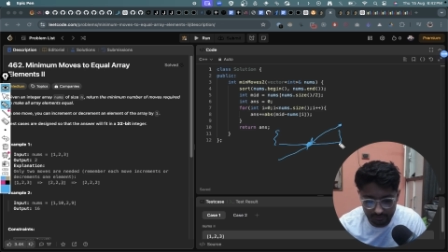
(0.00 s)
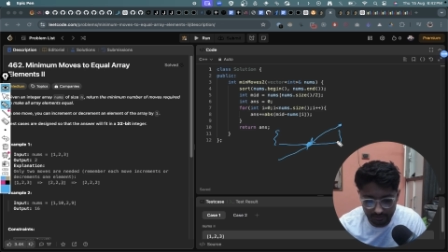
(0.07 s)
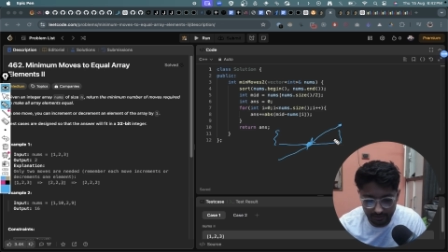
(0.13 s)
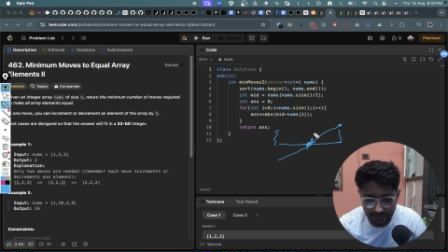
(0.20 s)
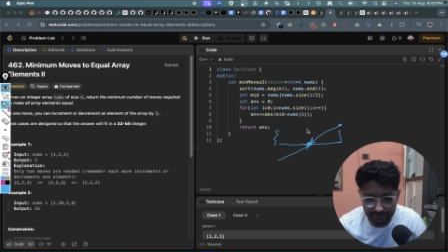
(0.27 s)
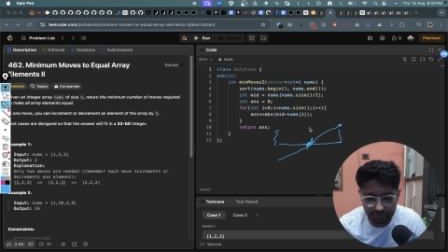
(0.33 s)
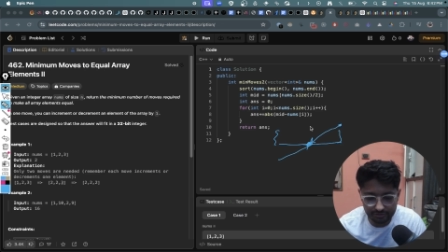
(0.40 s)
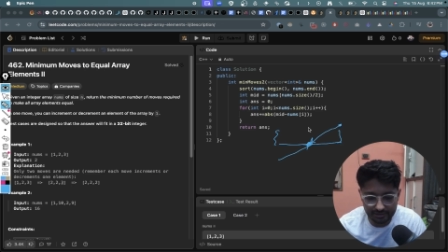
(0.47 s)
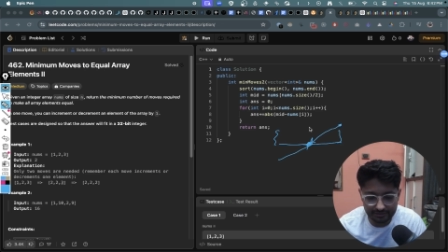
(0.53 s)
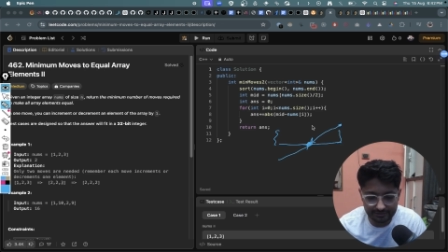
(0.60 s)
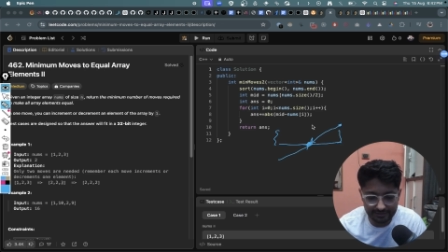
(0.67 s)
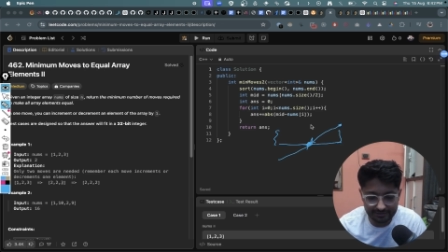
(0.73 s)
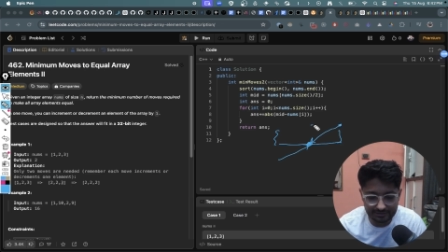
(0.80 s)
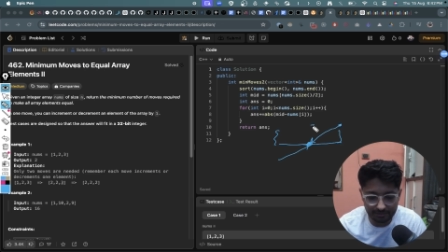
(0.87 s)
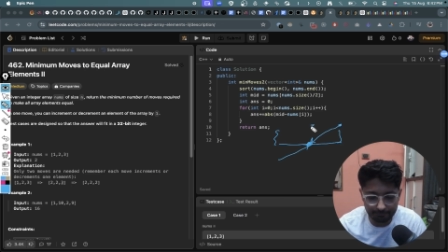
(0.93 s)
and you can
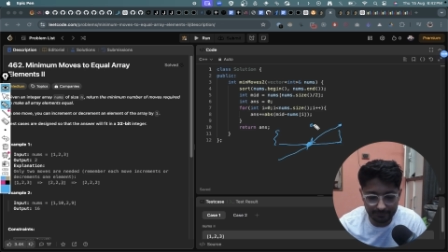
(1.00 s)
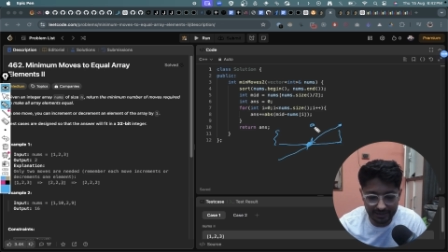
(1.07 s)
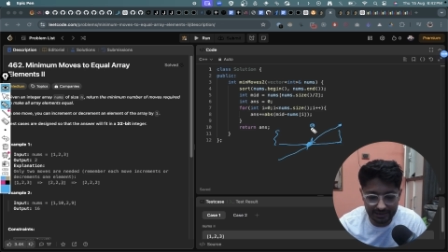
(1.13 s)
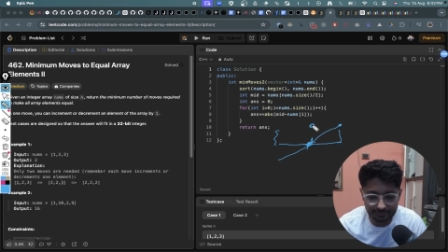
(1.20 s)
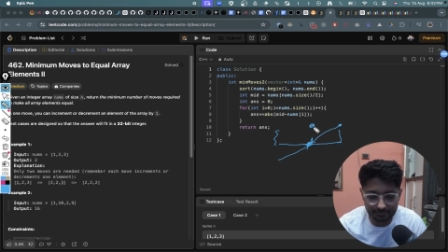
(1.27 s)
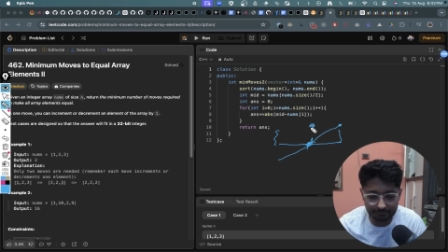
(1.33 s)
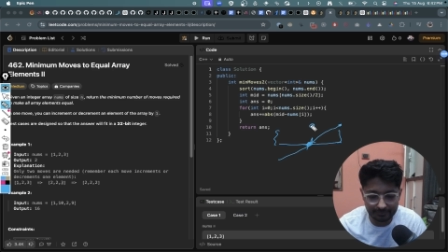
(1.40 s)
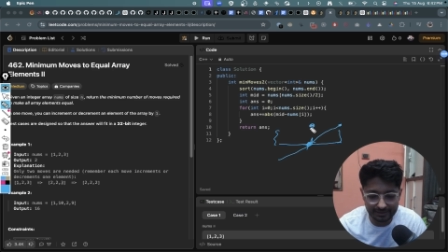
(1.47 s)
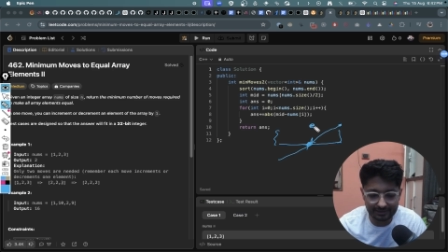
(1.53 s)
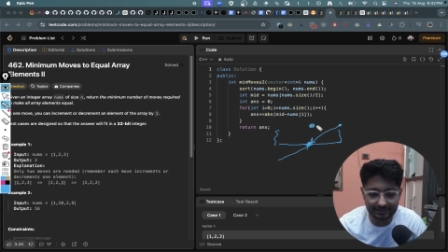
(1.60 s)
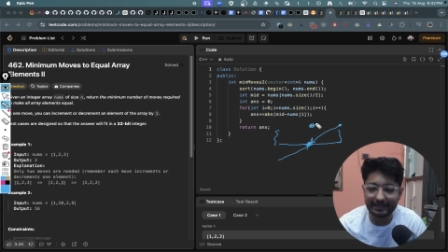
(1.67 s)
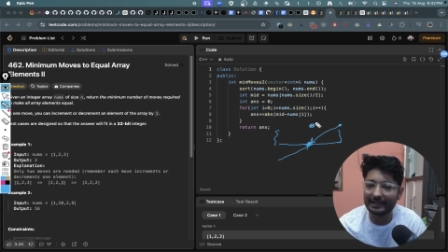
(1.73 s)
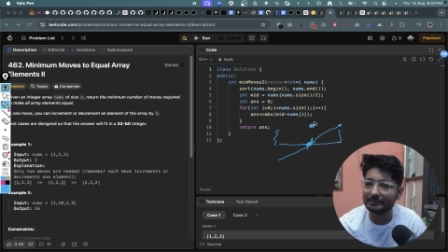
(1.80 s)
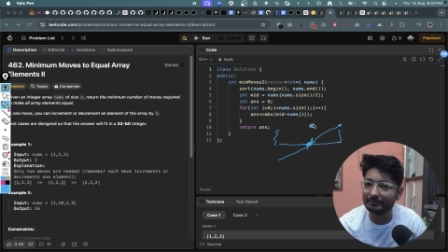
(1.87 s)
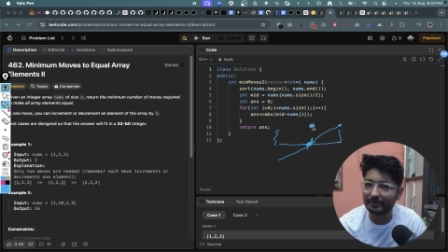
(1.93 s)
get the middle
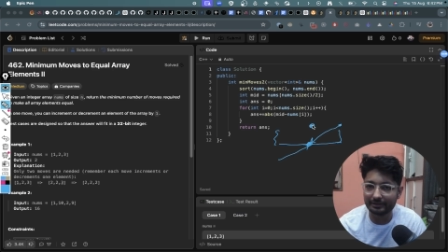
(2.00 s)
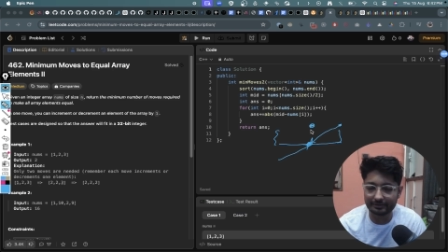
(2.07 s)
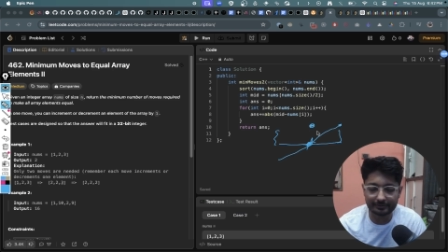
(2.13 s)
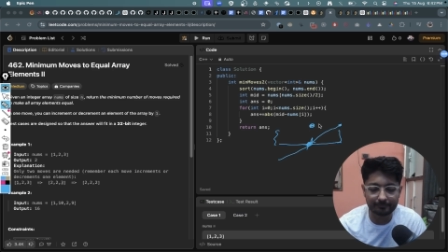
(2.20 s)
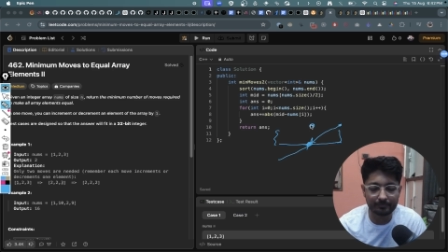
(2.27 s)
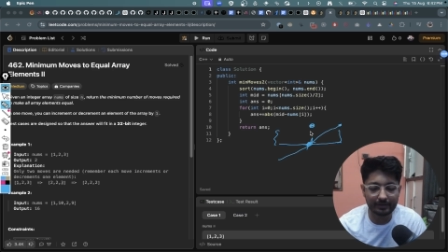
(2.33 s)
element,